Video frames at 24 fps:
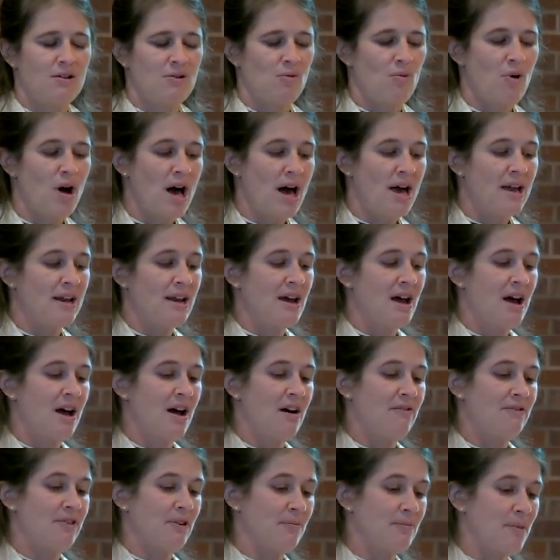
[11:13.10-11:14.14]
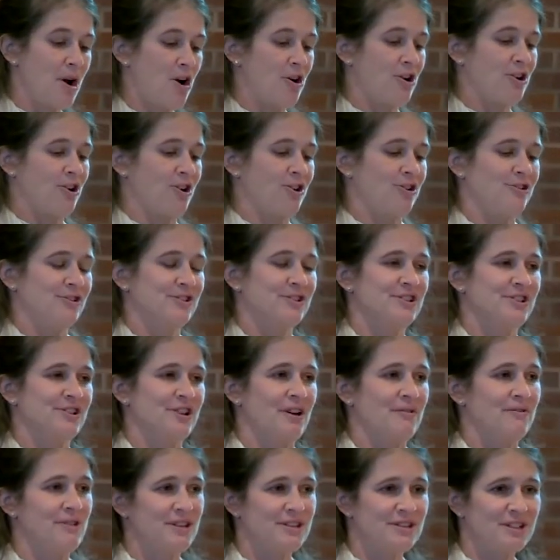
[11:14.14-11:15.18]
One of the markers
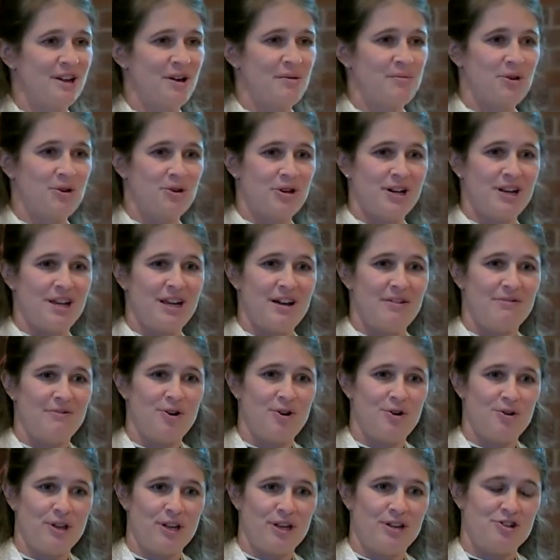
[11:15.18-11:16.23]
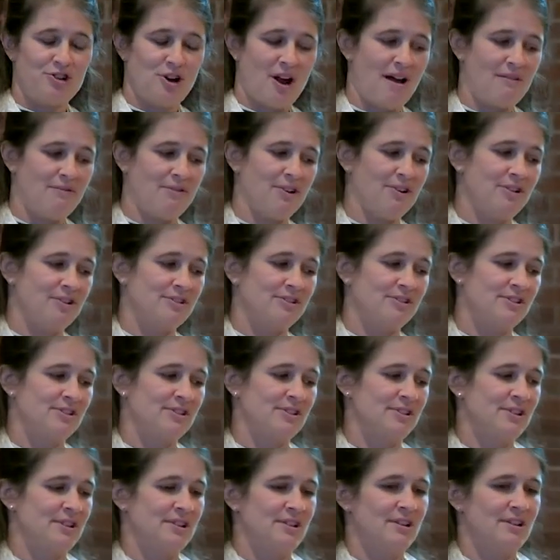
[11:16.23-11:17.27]
of this community of holy travelers